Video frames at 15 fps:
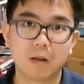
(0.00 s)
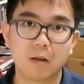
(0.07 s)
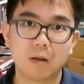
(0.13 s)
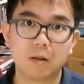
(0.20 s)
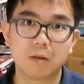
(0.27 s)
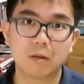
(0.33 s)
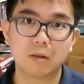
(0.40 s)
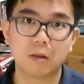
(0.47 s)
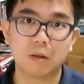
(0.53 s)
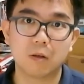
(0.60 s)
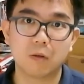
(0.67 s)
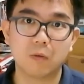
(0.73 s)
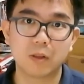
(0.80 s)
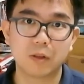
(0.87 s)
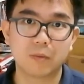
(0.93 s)

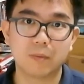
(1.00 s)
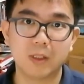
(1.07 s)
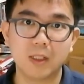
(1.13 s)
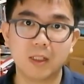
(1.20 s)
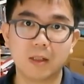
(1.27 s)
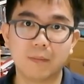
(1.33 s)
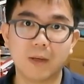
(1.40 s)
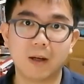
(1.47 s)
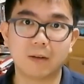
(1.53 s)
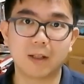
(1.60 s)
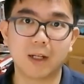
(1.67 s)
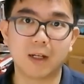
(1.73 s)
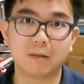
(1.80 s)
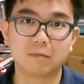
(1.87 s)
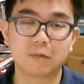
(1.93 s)
So what's your opinion about
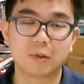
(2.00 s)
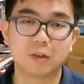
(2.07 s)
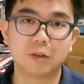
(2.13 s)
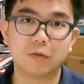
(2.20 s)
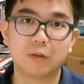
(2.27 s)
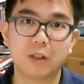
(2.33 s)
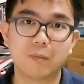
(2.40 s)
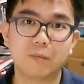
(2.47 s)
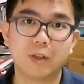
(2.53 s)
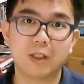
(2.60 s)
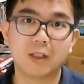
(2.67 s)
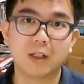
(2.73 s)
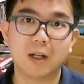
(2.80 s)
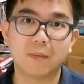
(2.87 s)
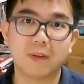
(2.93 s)
that? So you can
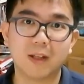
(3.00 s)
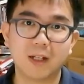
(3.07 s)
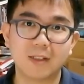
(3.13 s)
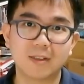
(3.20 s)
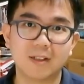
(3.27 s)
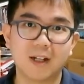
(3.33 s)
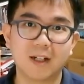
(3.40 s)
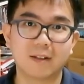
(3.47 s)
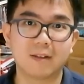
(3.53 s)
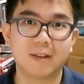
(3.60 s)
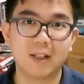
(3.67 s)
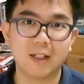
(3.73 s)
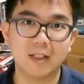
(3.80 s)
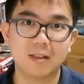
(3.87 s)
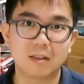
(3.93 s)
bring up things like
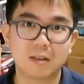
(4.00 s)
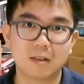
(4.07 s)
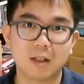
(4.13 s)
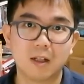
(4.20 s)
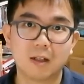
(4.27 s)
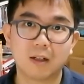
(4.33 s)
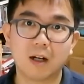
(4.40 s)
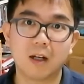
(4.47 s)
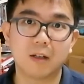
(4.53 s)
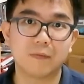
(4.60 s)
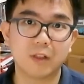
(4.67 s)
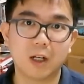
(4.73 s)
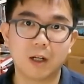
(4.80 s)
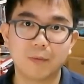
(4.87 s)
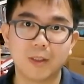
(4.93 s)
these kind of
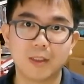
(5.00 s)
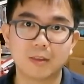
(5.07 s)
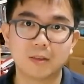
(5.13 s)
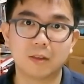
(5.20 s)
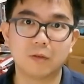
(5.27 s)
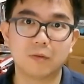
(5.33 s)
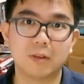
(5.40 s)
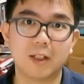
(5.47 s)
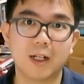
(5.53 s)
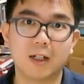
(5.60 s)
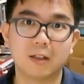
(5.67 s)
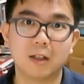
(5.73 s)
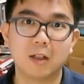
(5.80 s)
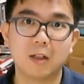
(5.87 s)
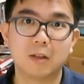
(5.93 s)
topics so
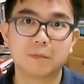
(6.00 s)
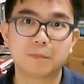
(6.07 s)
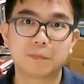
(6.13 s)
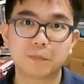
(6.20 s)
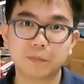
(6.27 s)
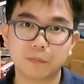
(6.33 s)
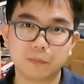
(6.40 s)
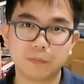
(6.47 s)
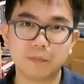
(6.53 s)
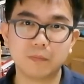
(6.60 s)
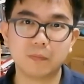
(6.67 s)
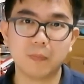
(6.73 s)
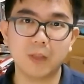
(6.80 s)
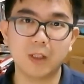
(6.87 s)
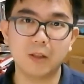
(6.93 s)
that
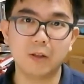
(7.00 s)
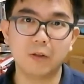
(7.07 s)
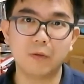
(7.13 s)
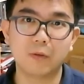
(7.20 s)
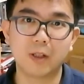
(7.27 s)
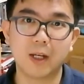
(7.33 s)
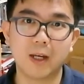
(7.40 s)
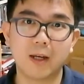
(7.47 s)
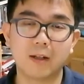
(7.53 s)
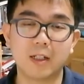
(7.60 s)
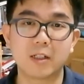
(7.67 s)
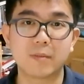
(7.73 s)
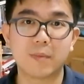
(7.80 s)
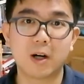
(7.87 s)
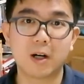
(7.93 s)
you can
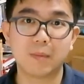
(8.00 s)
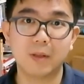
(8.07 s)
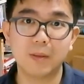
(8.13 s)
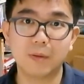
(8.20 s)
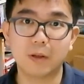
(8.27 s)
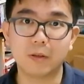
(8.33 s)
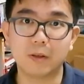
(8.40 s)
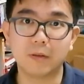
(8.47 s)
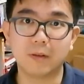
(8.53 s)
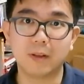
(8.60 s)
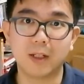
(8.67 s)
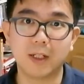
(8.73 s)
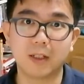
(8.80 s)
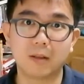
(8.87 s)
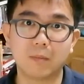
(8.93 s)
inspire people to
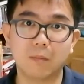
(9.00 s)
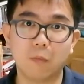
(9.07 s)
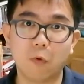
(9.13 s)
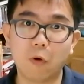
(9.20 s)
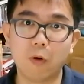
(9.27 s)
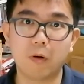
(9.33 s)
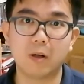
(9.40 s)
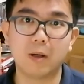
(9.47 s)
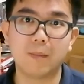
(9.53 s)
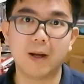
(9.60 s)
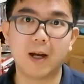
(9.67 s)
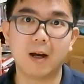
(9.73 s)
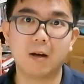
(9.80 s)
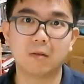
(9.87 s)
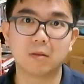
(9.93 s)
think more
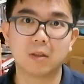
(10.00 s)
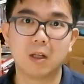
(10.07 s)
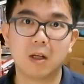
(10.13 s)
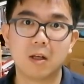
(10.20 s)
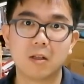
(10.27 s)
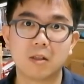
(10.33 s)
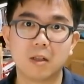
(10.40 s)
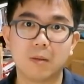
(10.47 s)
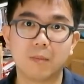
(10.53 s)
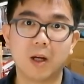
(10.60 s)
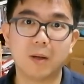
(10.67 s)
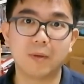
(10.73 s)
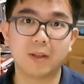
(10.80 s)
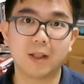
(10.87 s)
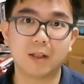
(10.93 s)
about some
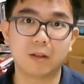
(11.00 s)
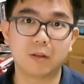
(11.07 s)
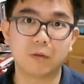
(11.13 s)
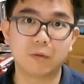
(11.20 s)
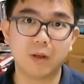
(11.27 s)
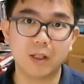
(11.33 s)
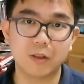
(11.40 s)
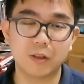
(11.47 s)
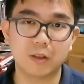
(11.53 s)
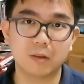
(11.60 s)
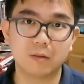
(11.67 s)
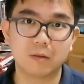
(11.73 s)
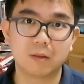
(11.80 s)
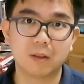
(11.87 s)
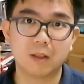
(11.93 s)
hypothetical question.
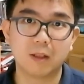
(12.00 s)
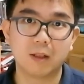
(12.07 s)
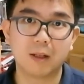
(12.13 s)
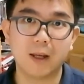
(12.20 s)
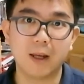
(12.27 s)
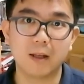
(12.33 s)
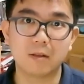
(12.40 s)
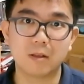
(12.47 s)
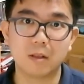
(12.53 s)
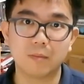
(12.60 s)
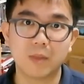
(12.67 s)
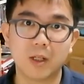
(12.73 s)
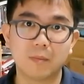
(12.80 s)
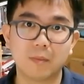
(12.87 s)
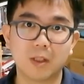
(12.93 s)
And
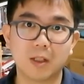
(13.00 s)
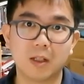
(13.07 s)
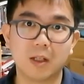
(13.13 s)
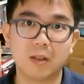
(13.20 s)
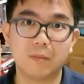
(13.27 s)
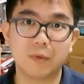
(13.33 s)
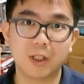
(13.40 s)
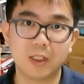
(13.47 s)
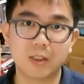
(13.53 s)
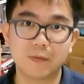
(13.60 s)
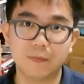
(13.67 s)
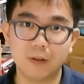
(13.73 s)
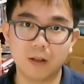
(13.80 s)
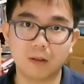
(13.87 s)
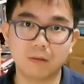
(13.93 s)
sometimes it brings
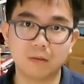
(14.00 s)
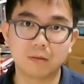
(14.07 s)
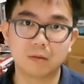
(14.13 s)
fun.